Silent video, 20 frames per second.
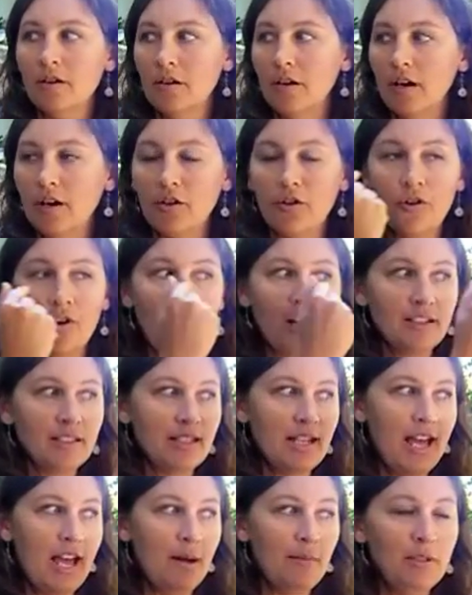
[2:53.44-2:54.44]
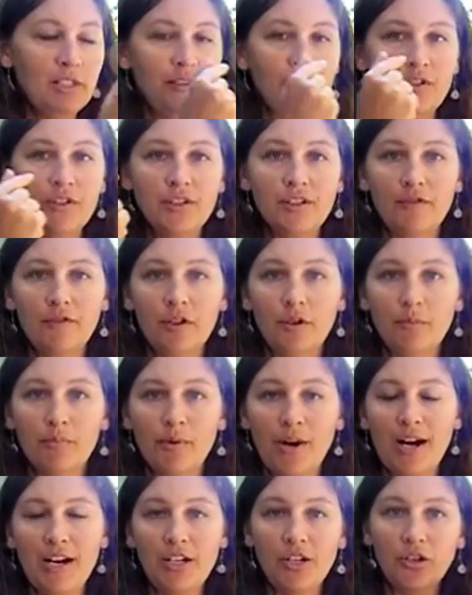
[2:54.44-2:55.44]
across the hemispheres of your
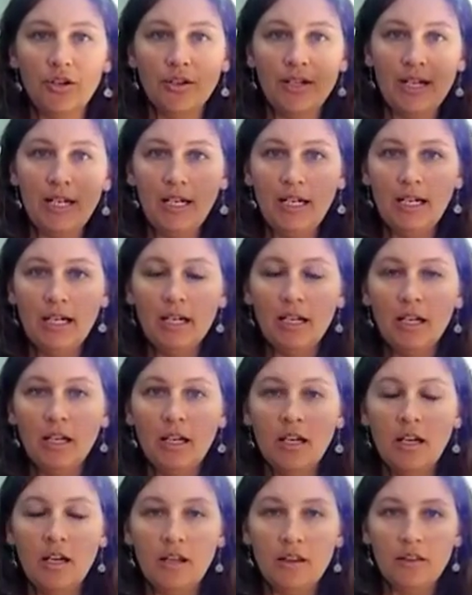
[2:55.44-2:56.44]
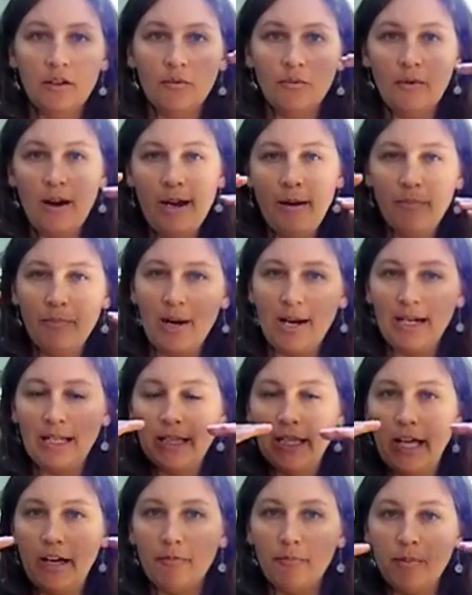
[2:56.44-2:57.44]
brain, you're getting the right brain
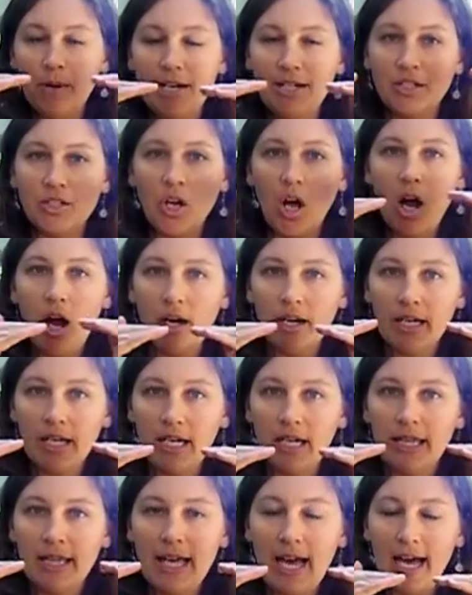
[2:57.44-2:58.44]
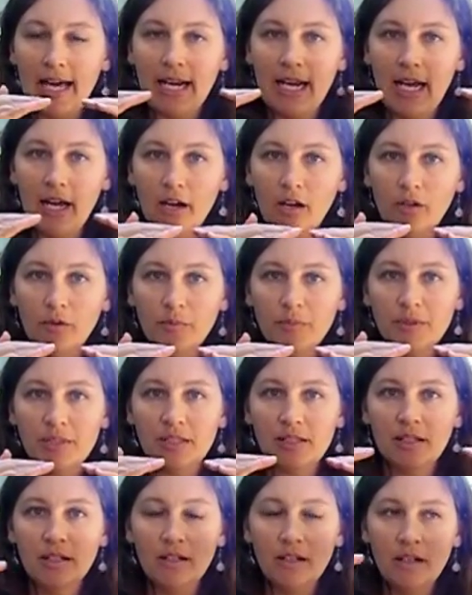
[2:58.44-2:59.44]
and left brain talking, and that
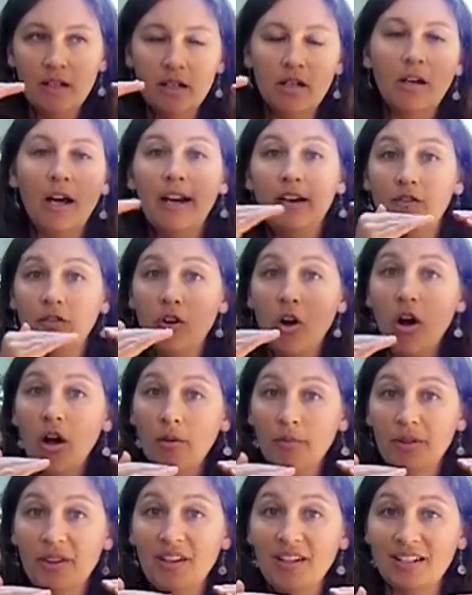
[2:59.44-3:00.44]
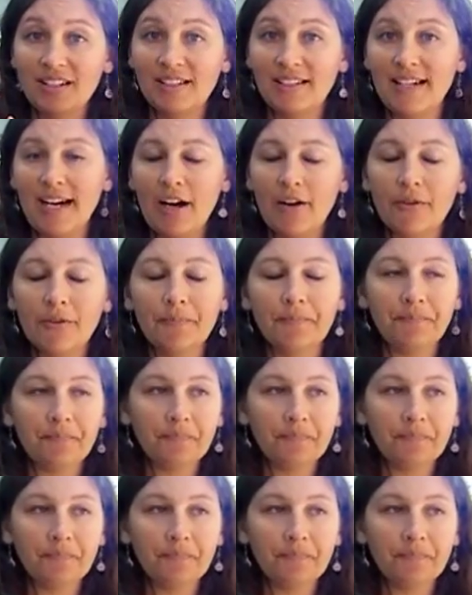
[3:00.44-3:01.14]
helps kind of calm things down.